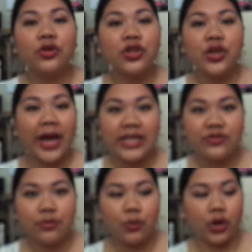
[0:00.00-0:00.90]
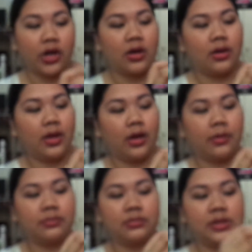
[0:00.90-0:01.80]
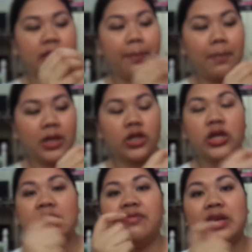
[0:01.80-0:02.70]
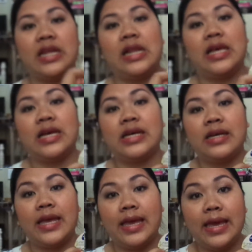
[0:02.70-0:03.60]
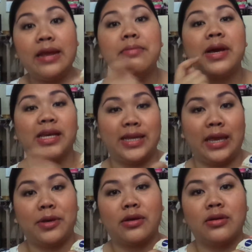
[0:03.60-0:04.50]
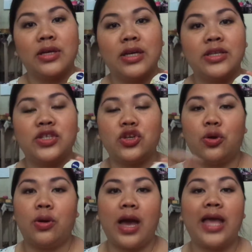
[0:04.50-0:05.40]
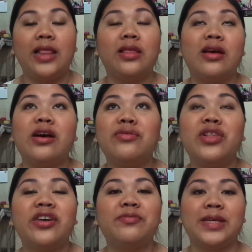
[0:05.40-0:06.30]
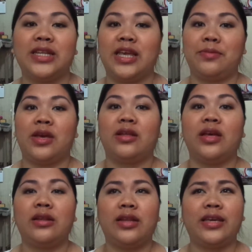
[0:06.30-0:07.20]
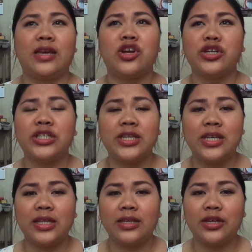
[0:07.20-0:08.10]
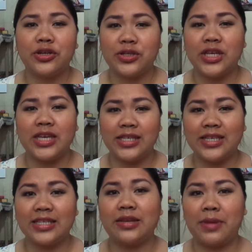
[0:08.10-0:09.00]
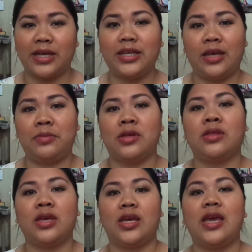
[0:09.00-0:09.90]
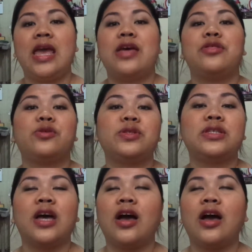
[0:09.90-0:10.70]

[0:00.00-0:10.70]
could you ask for more? Um, lip butter in vanilla and macadamia. So I love love macadamia, like Hershey Hershey Kisses and macadamia thingy. Those